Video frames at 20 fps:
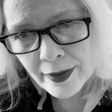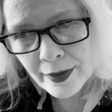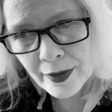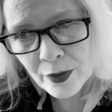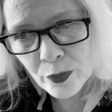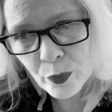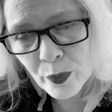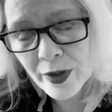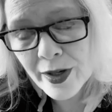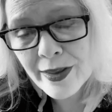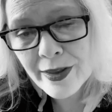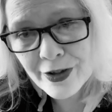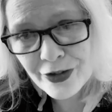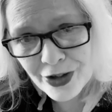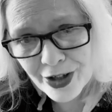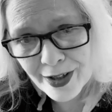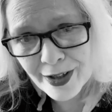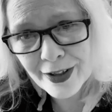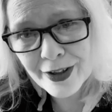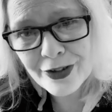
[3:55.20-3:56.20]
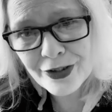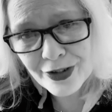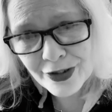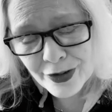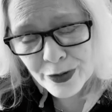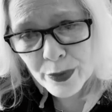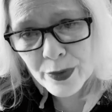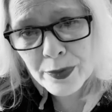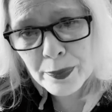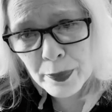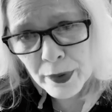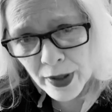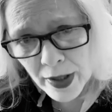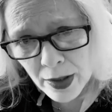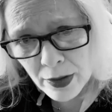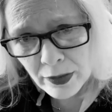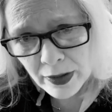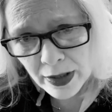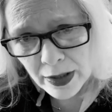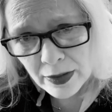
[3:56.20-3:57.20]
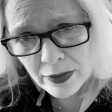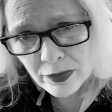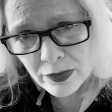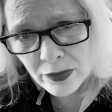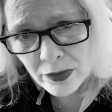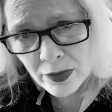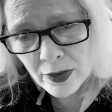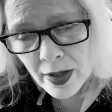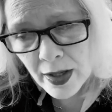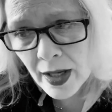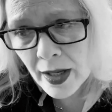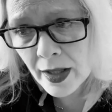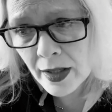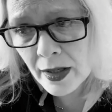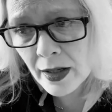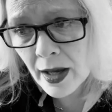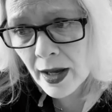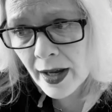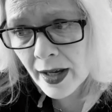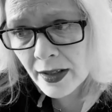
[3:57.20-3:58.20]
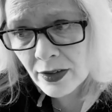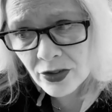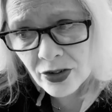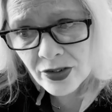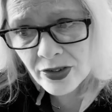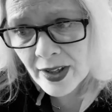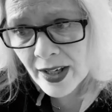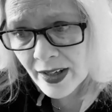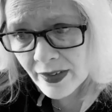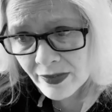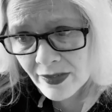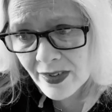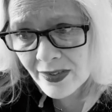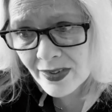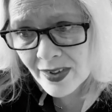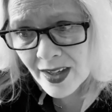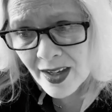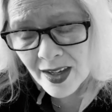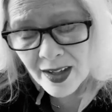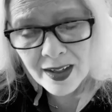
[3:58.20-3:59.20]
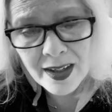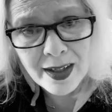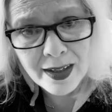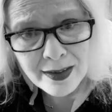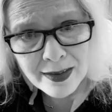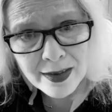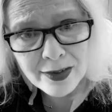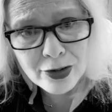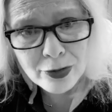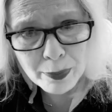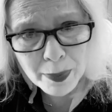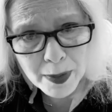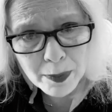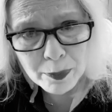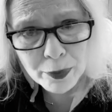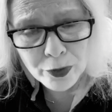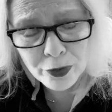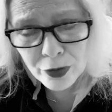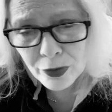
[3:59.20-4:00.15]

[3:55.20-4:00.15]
one of the challenges was brownies. And I just have to say, English people do